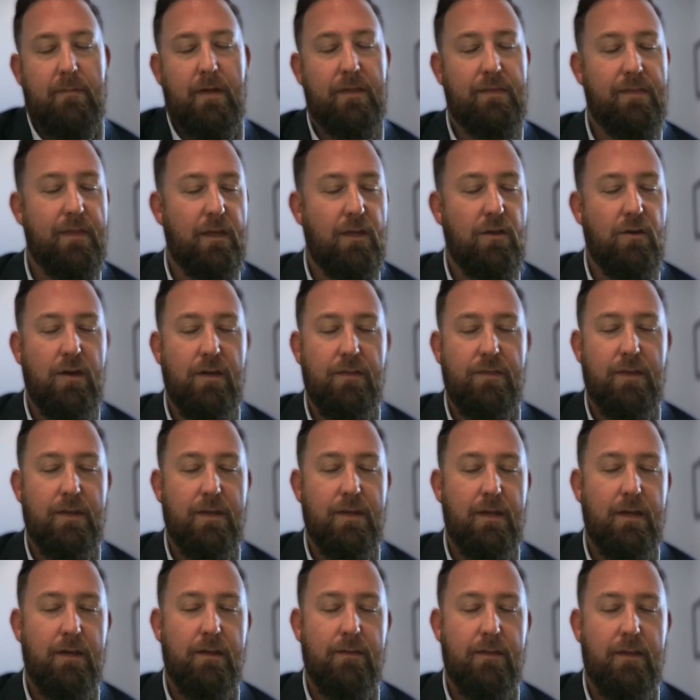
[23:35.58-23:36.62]
think you hit
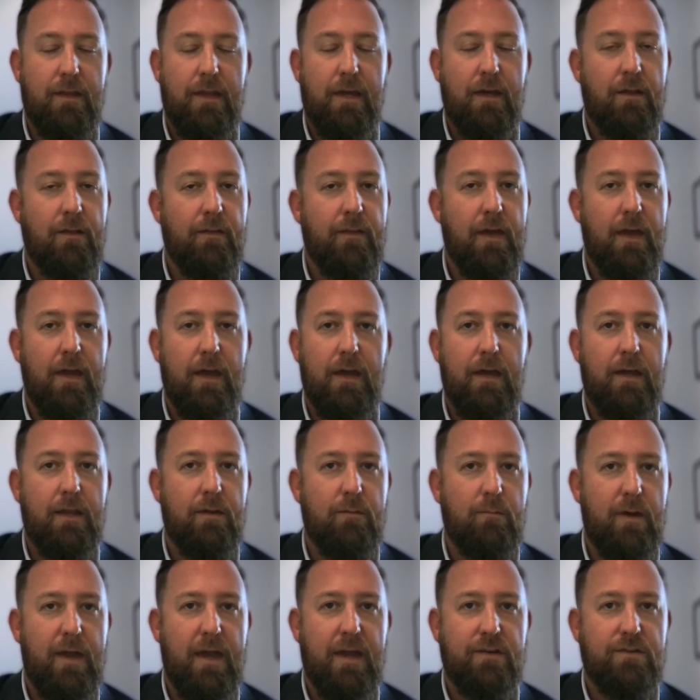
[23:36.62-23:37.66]
the nail on the head,
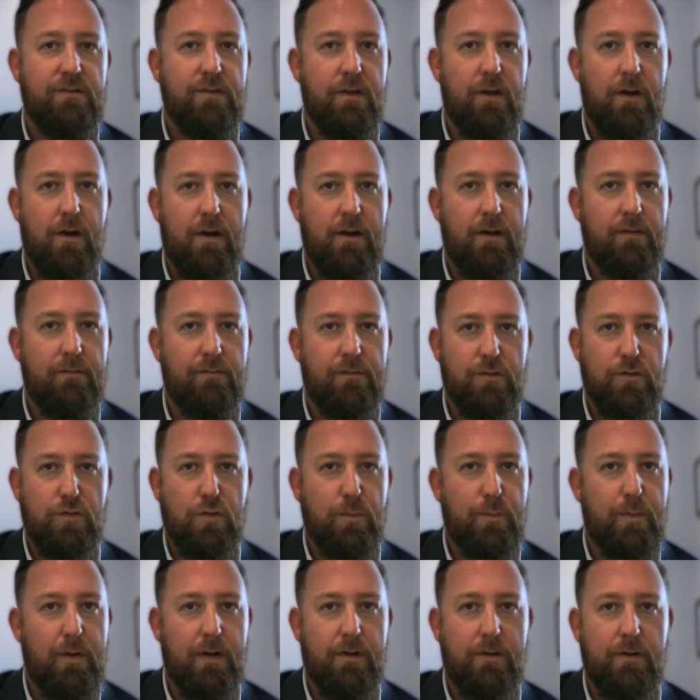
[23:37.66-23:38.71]
and we actually are an
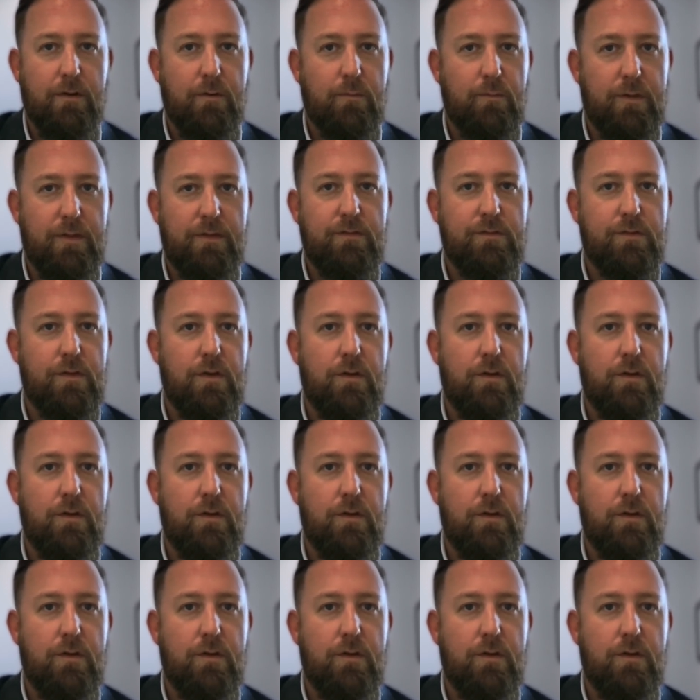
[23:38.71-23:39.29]
official partner with Zoom.